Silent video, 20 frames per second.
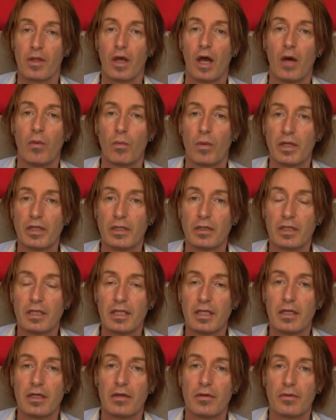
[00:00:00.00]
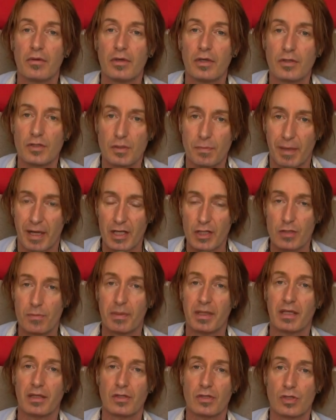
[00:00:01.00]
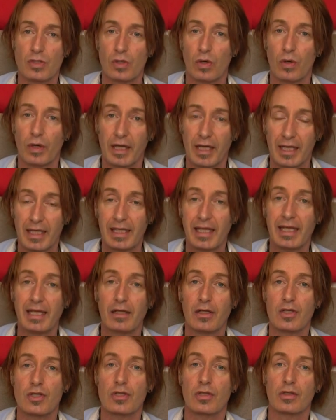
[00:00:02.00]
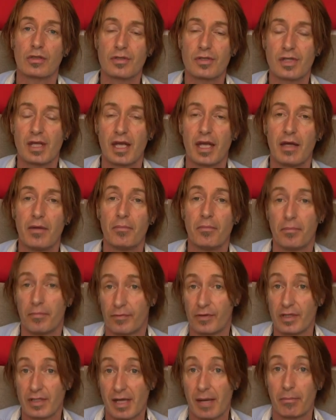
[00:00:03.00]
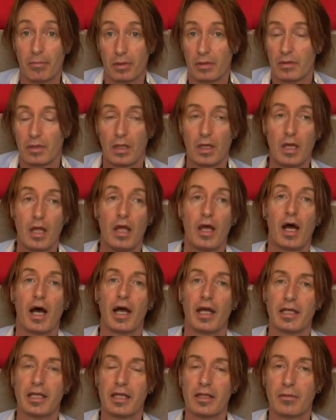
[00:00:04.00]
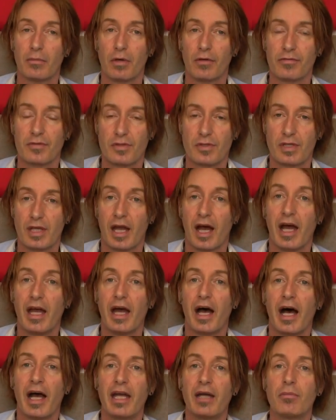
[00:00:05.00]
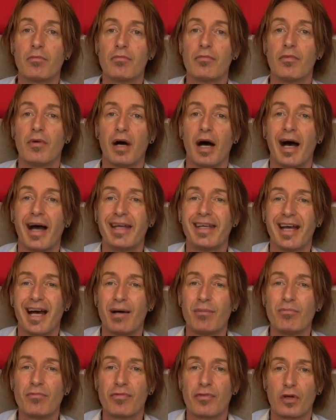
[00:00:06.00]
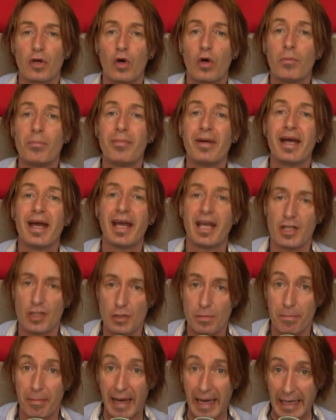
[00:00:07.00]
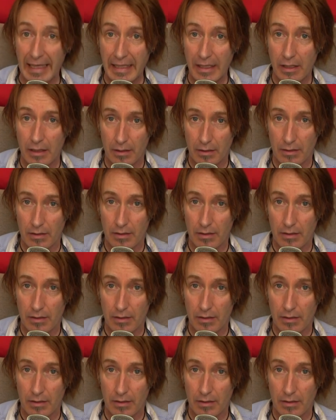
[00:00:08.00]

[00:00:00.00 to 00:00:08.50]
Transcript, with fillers: And when you hear Spanish speakers talking in English, they'll say, for example, I hear them often say, I, I am I am from Spain,